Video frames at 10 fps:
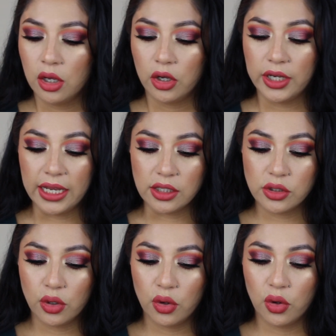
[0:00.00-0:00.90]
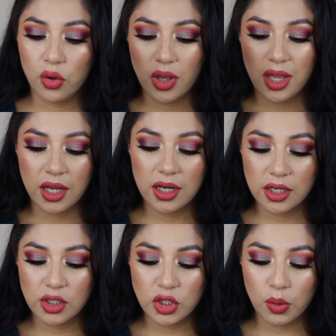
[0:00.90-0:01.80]
Okay, so
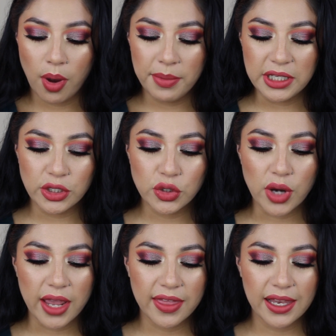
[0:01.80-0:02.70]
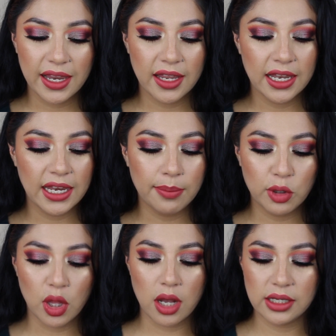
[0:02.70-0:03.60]
do you want me to try the lip
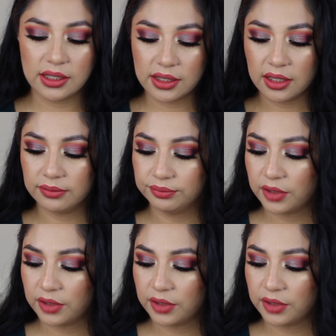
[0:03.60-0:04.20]
gloss